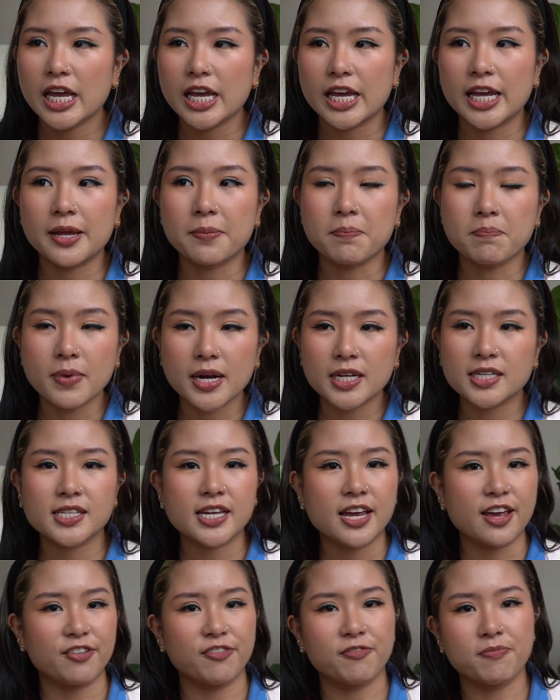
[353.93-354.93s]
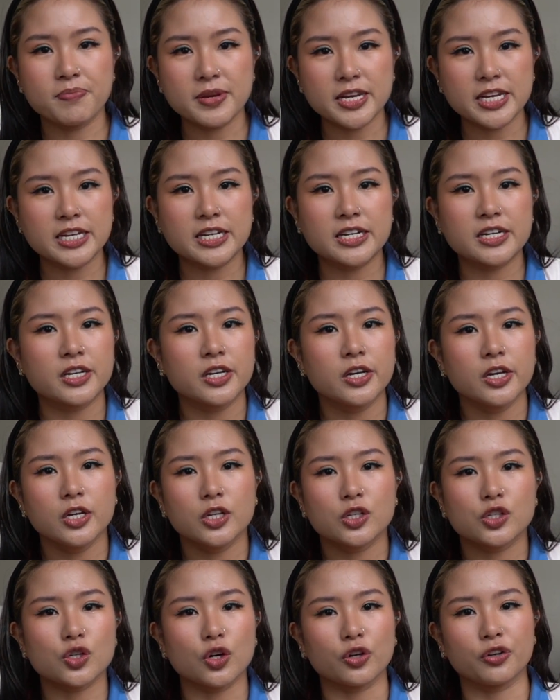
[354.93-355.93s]
It must have been
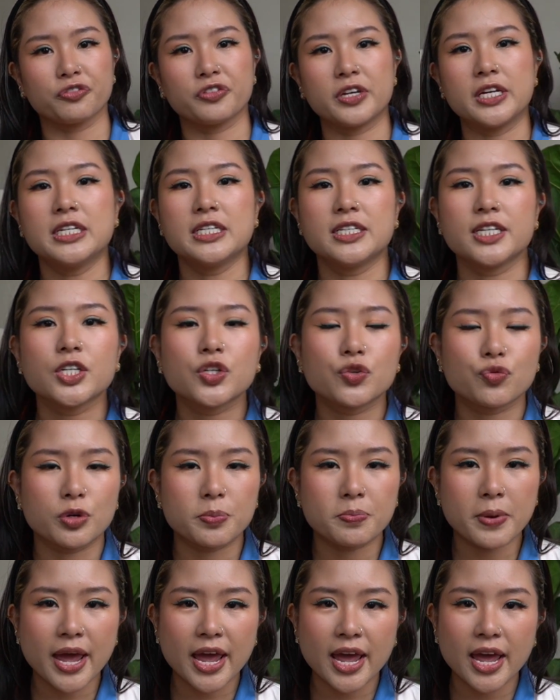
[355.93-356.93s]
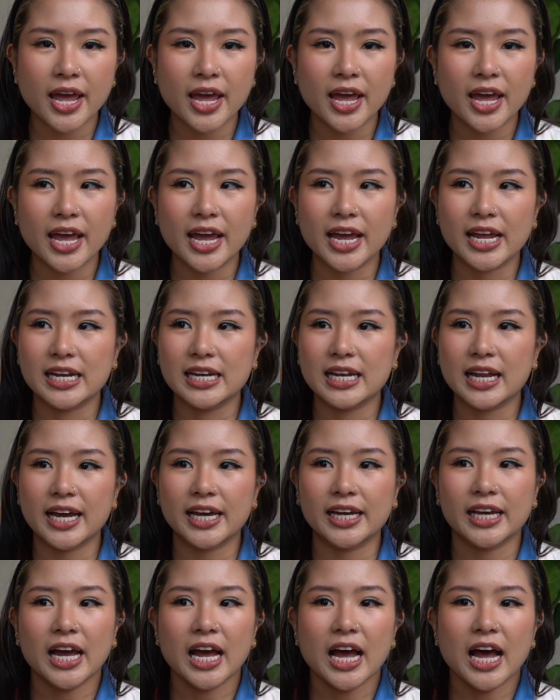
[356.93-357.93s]
sort of in disrepair and
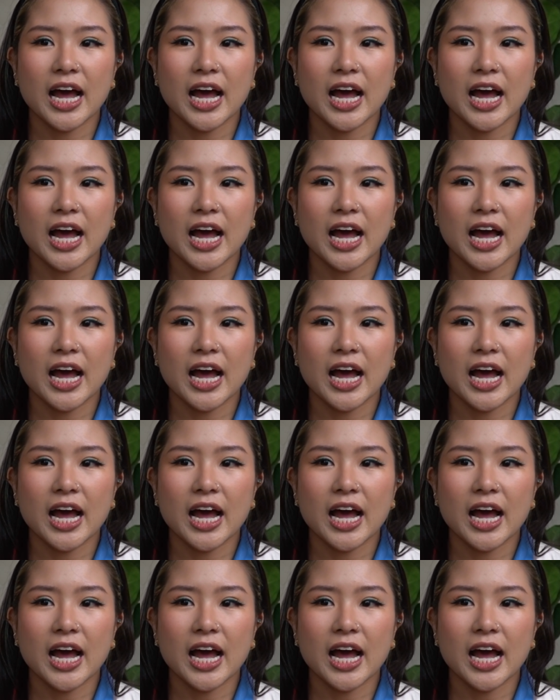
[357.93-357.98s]
like